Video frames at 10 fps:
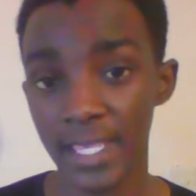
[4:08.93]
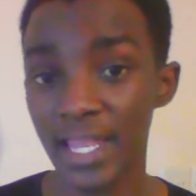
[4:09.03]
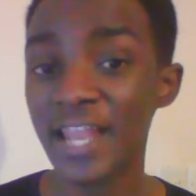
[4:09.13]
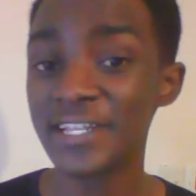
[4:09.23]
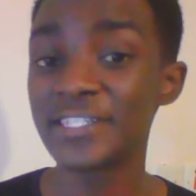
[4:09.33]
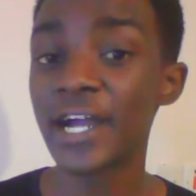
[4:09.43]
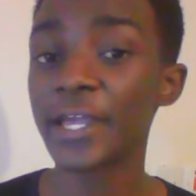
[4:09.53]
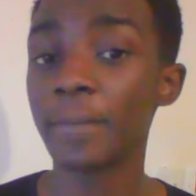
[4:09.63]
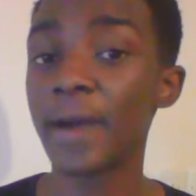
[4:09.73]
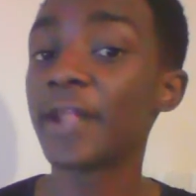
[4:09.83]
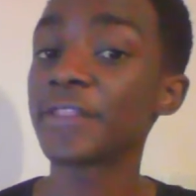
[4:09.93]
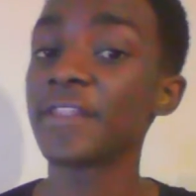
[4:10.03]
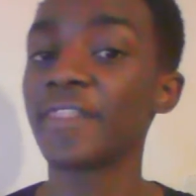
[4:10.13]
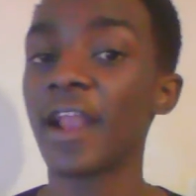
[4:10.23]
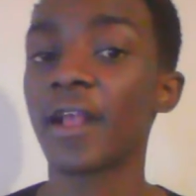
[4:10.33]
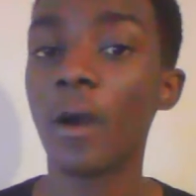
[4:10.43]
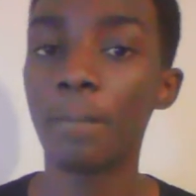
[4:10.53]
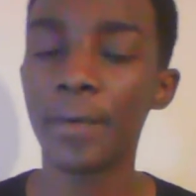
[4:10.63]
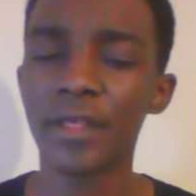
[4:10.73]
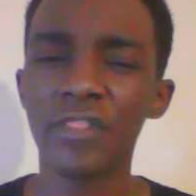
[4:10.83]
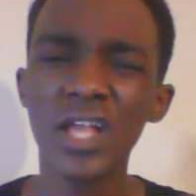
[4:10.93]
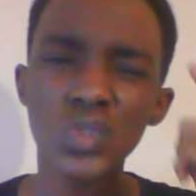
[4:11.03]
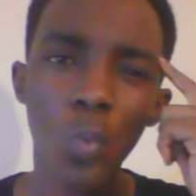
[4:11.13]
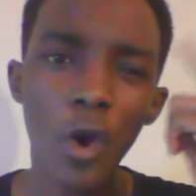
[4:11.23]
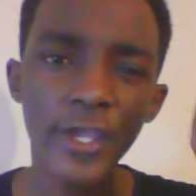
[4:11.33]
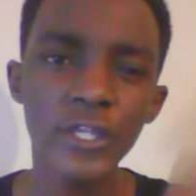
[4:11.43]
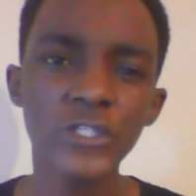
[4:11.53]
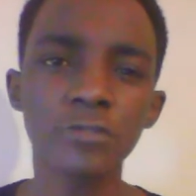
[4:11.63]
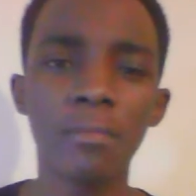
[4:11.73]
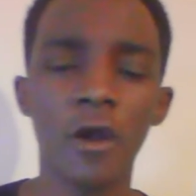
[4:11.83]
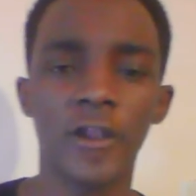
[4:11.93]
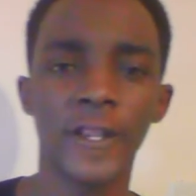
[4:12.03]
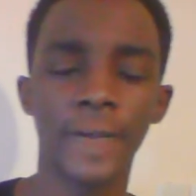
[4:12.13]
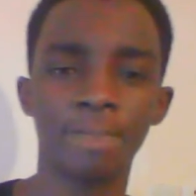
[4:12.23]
in an entire month in that company. That's working smart.